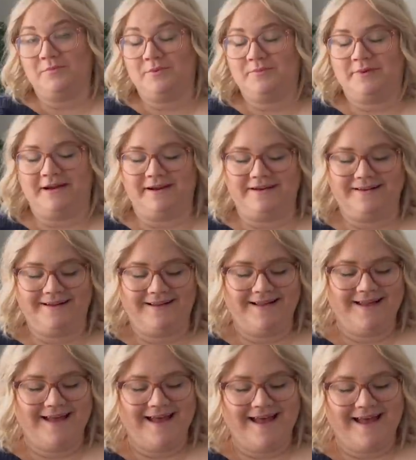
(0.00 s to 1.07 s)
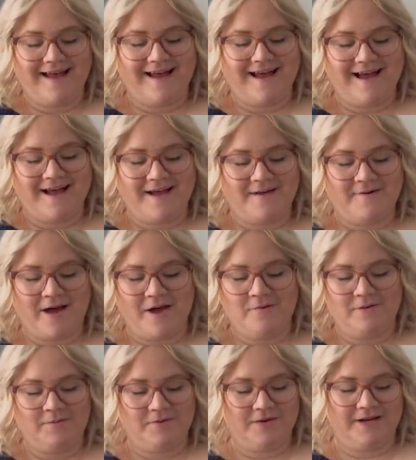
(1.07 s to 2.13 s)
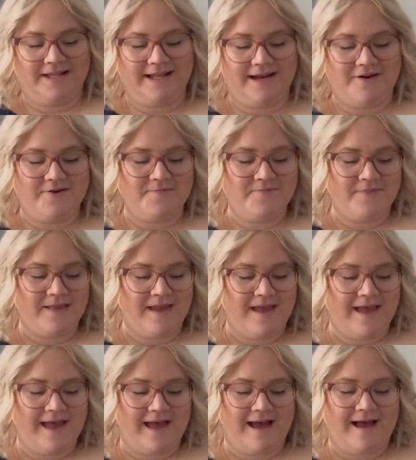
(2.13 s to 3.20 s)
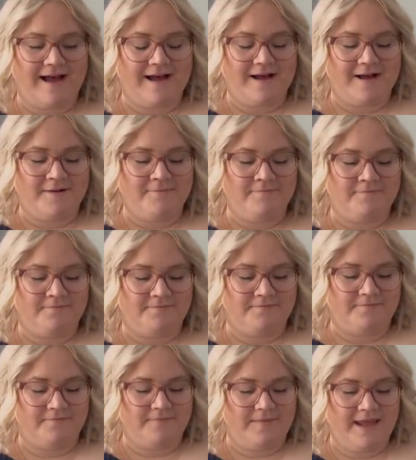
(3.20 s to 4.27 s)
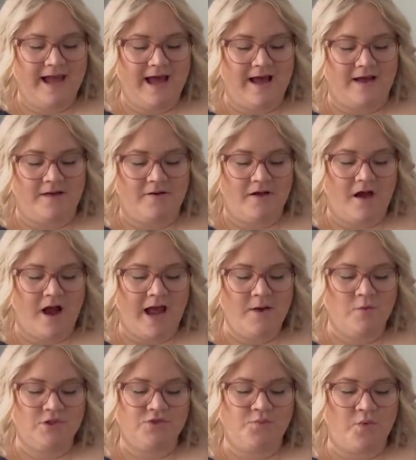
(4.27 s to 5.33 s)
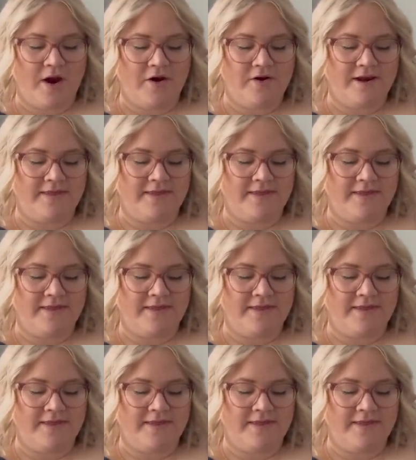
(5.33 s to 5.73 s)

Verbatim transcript: prepared. Uh, I will put it here. Um, yeah, I was wearing